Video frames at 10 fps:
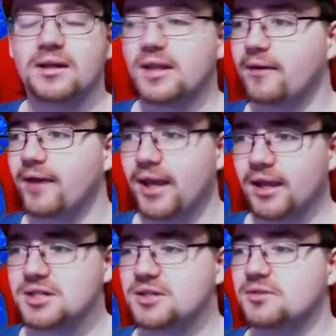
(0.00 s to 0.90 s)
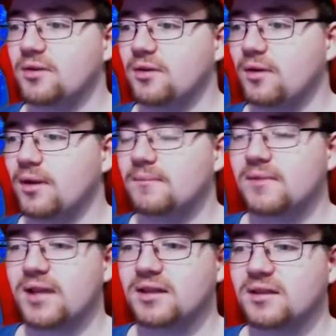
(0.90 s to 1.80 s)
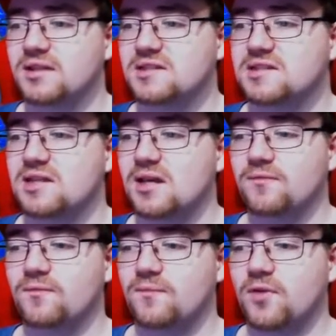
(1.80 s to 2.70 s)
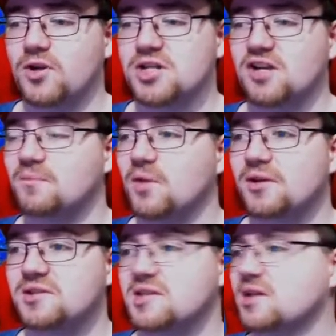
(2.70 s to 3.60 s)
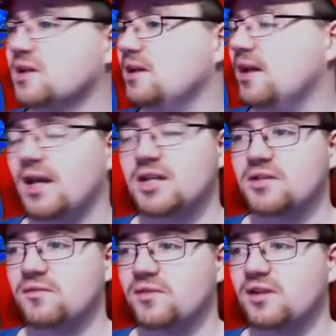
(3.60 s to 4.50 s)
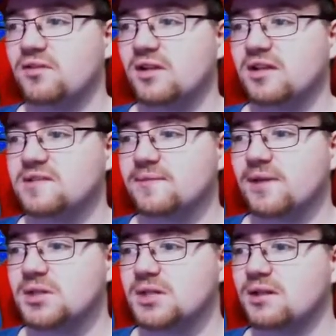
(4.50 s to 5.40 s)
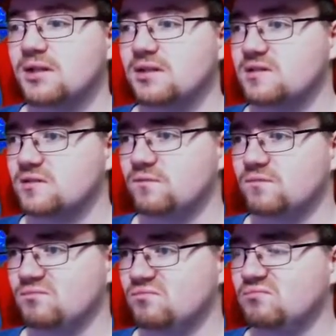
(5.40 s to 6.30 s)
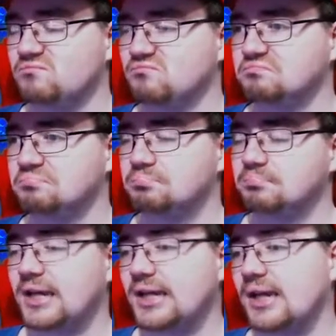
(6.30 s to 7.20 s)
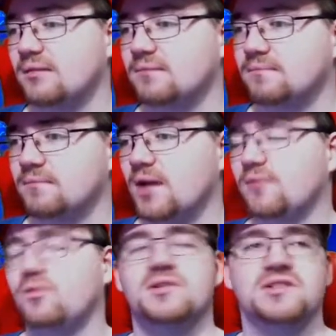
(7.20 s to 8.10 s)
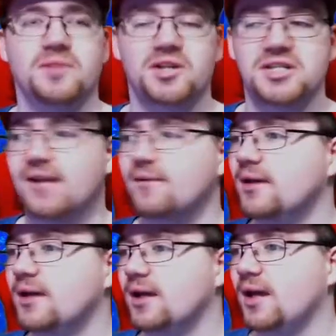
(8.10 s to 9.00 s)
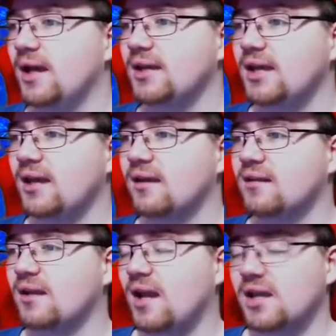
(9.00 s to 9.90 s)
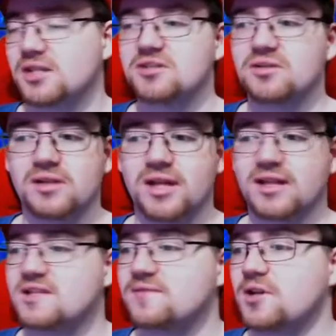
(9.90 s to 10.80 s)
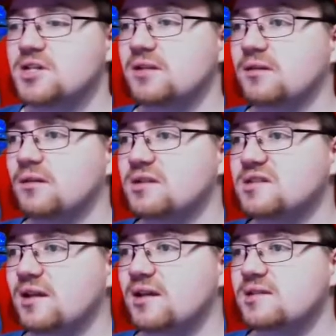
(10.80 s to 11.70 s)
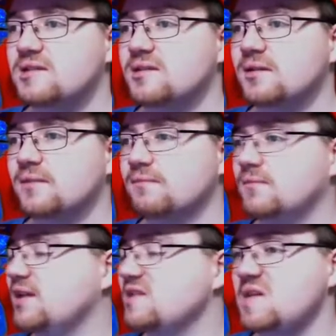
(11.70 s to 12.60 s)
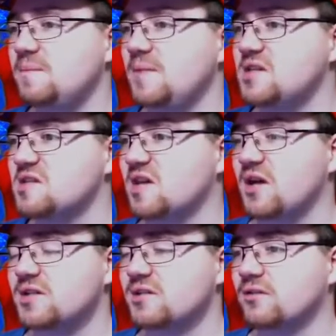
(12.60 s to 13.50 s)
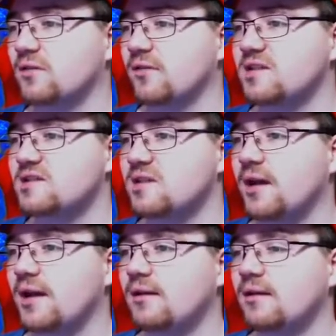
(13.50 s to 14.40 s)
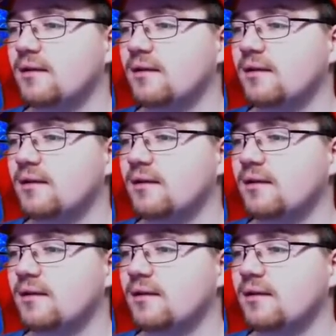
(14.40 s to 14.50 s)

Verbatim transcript: Now, I actually do um, like this uh, version of Mario Circuit. I actually really do like this version. It looks... Again, oh, of course the blue shell. Again, I actually do like this version. Looks nice. You can see Peach's castle on the right side.